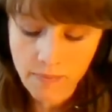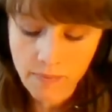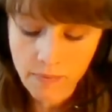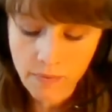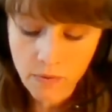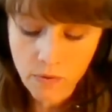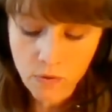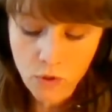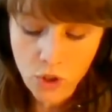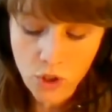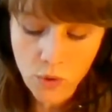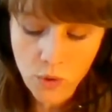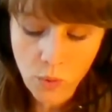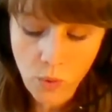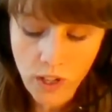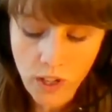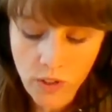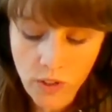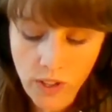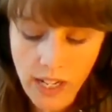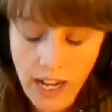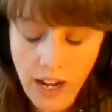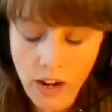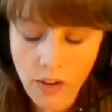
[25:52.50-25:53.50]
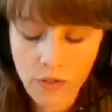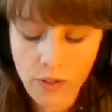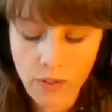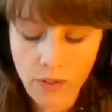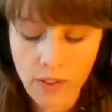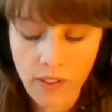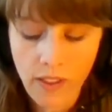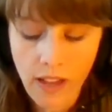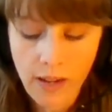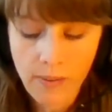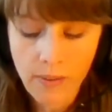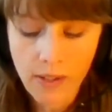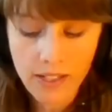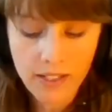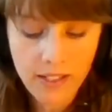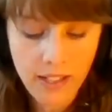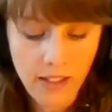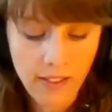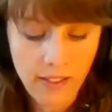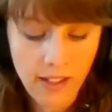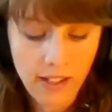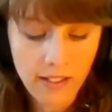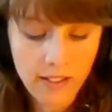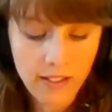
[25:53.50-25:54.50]
She's wondering how from the library
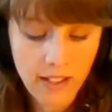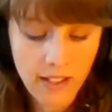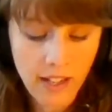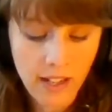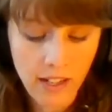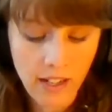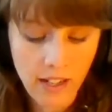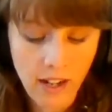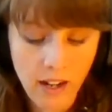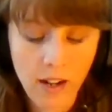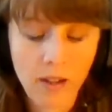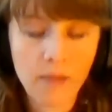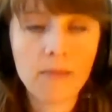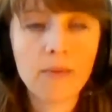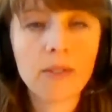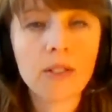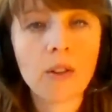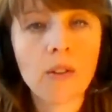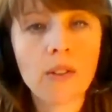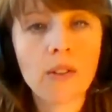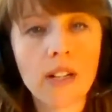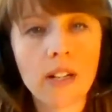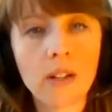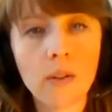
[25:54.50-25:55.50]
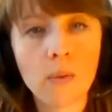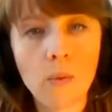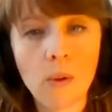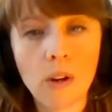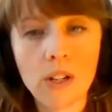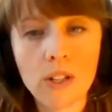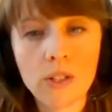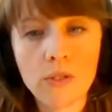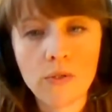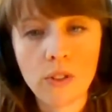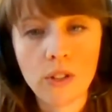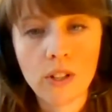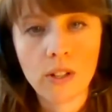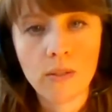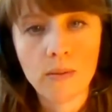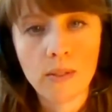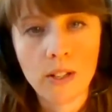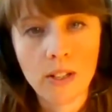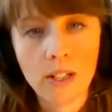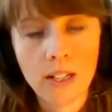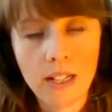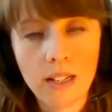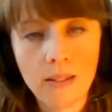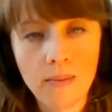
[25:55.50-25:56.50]
side they set it up so that it works for
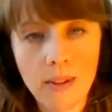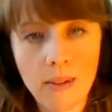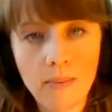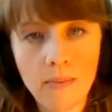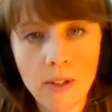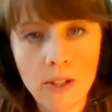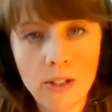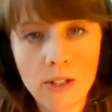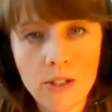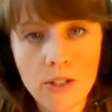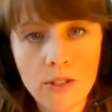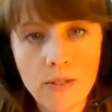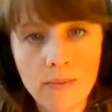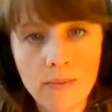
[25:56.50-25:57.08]
community members.